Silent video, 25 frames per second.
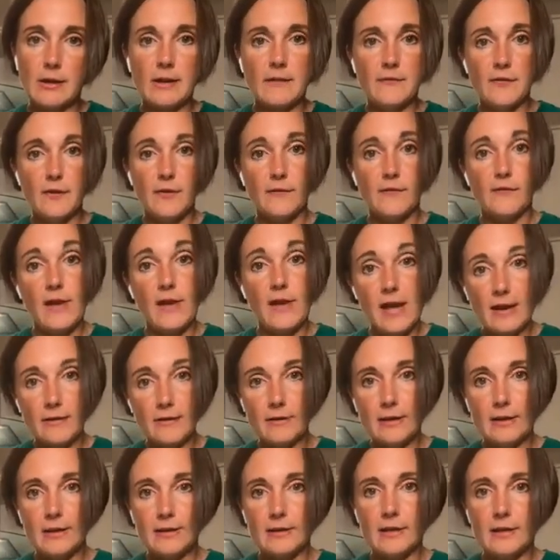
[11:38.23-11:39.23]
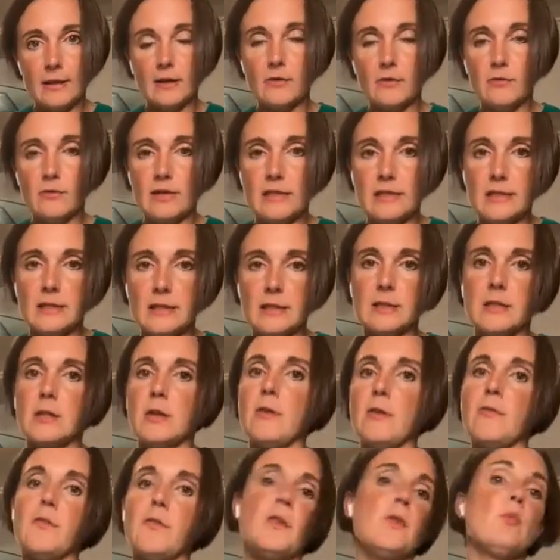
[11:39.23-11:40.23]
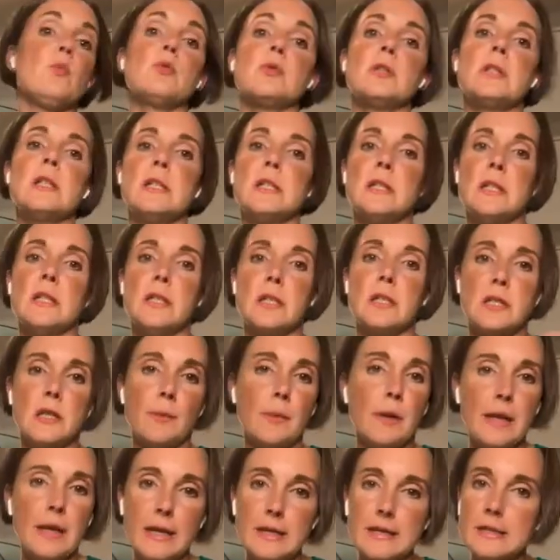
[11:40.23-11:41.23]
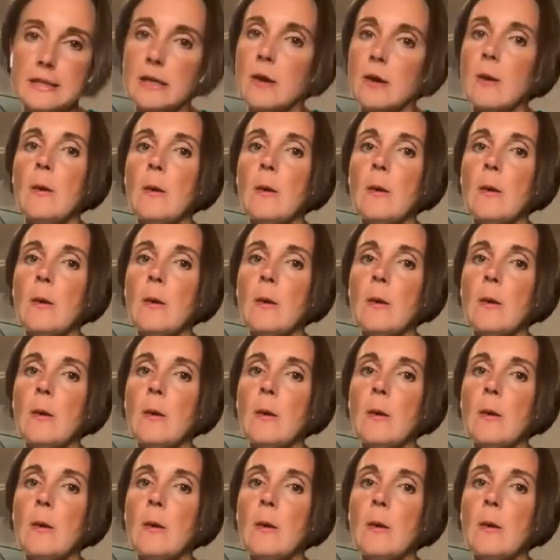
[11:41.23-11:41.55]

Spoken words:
If you vary the ingredients, so if you wanted to double it